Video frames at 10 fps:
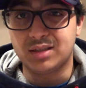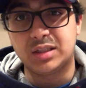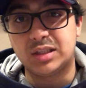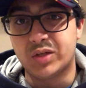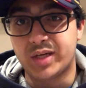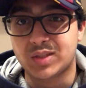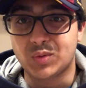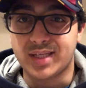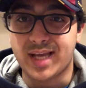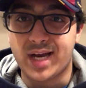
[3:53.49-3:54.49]
the next
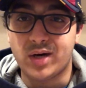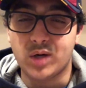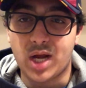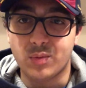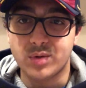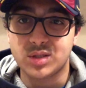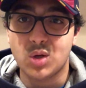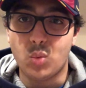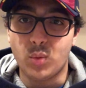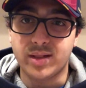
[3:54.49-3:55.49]
28 hours
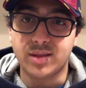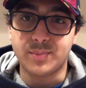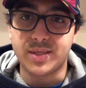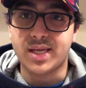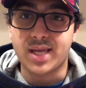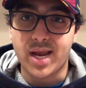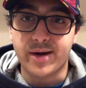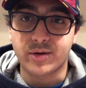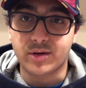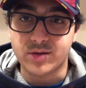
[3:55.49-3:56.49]
will be
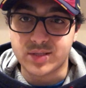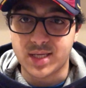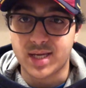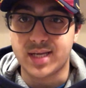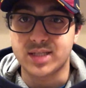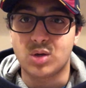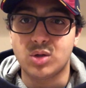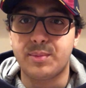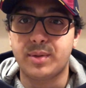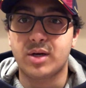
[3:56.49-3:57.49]
Eric Garcia. He's the only
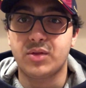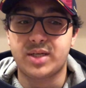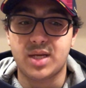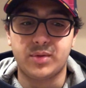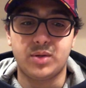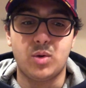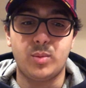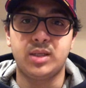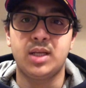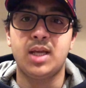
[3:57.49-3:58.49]
player on the table at the moment.